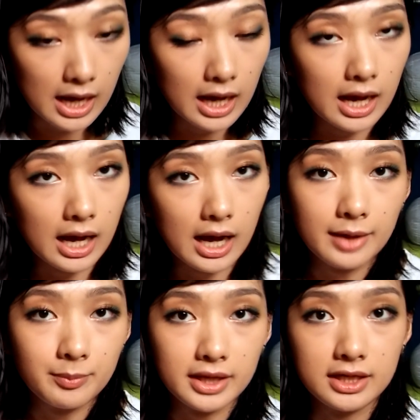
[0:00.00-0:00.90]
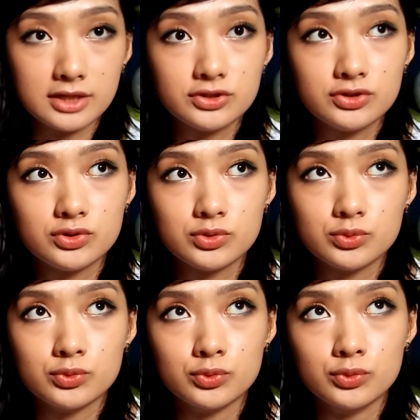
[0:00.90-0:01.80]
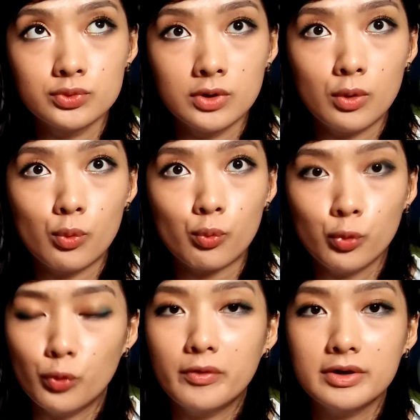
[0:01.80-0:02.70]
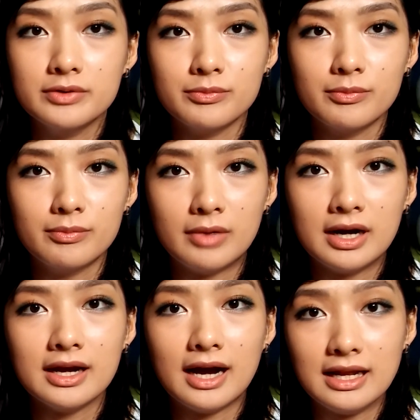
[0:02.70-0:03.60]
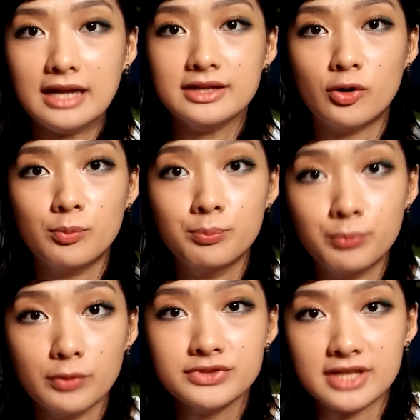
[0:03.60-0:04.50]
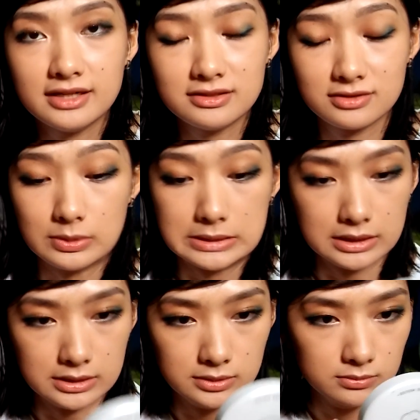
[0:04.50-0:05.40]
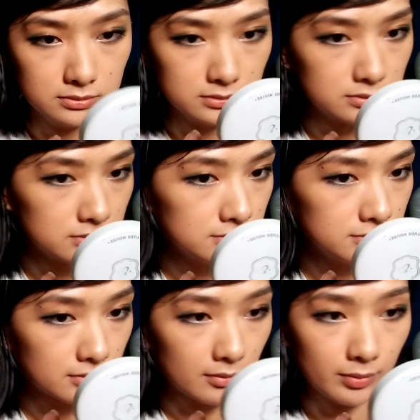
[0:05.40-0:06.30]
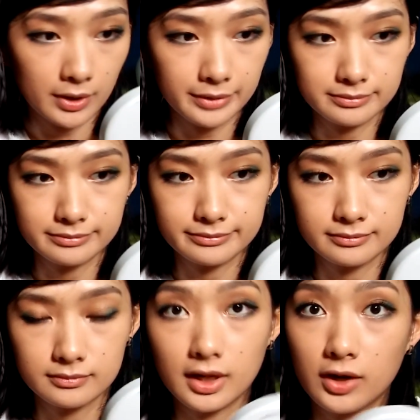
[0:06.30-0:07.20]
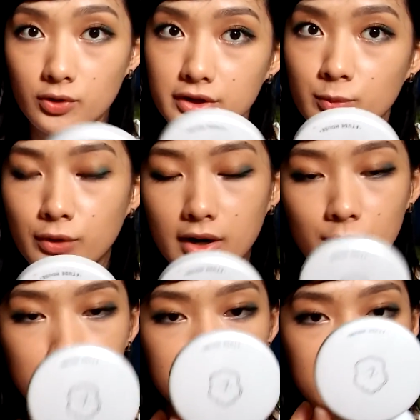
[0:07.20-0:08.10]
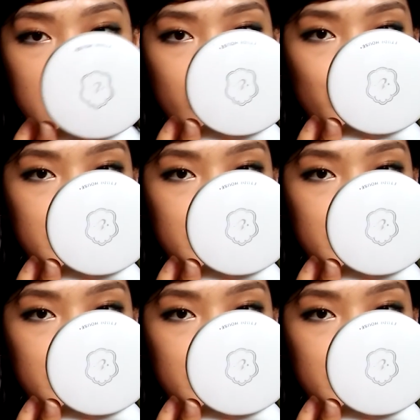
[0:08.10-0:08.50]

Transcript: I managed to ruin my eyeliner on both sides. So yeah. But I got them where I wanted them to be. So